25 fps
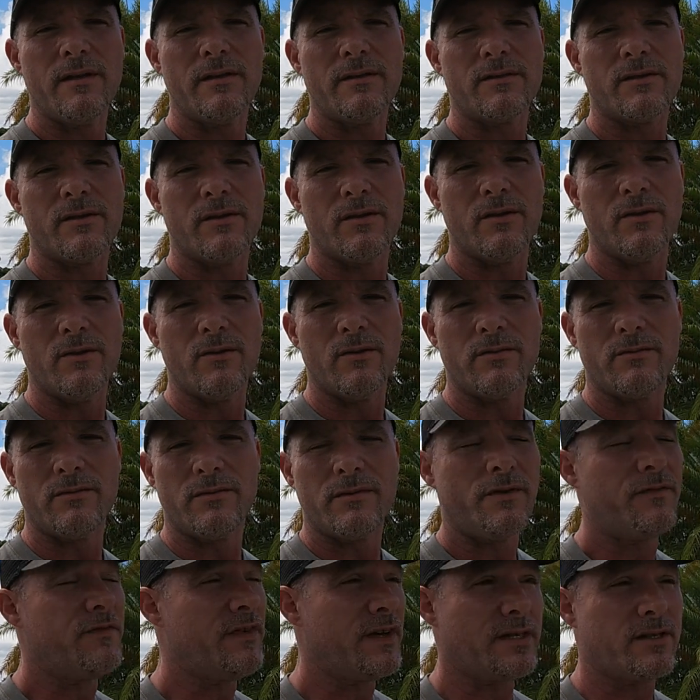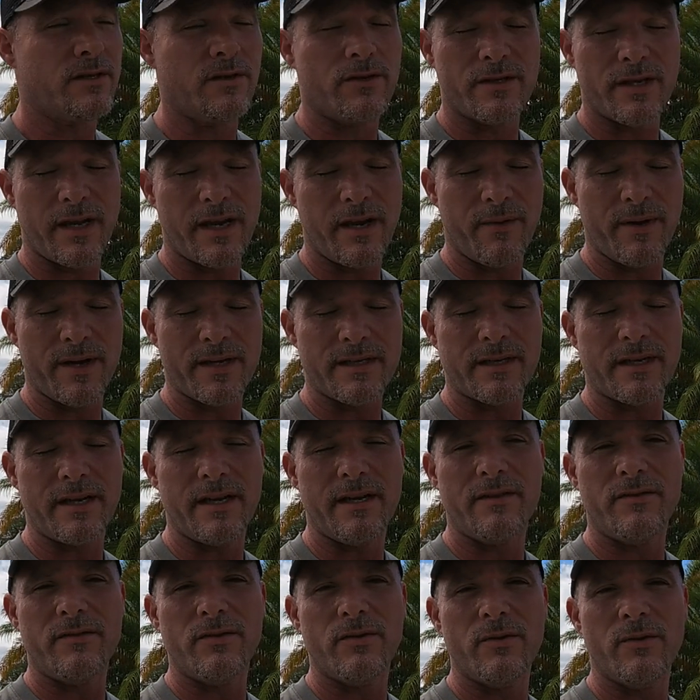So to fix those anyways, I
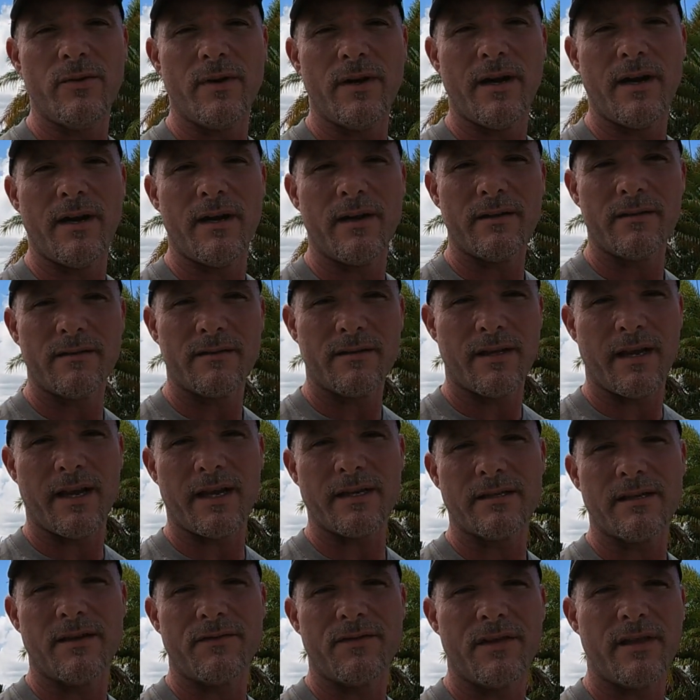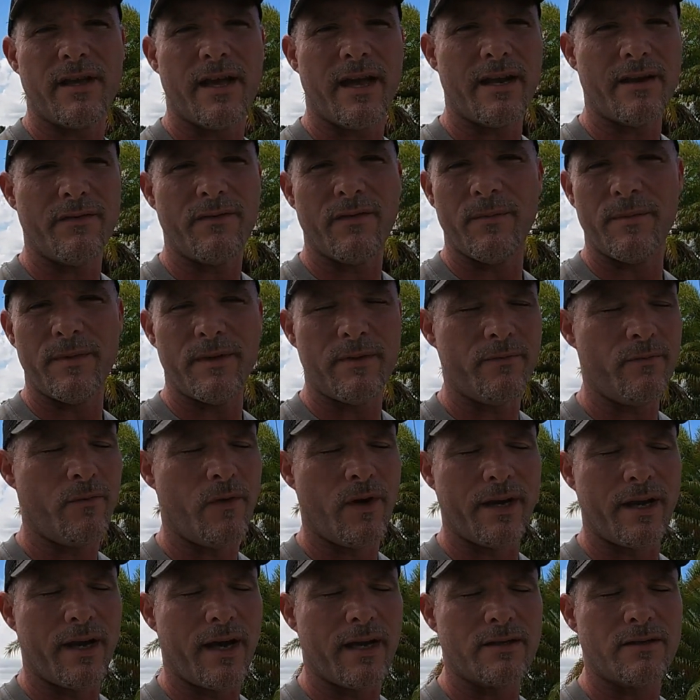need to connect stuff to the end of them and
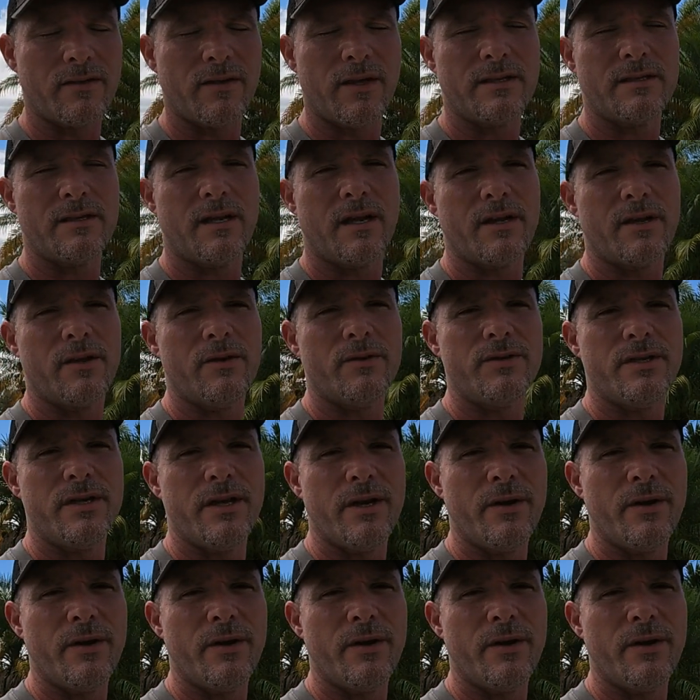whatnot, so that's not a huge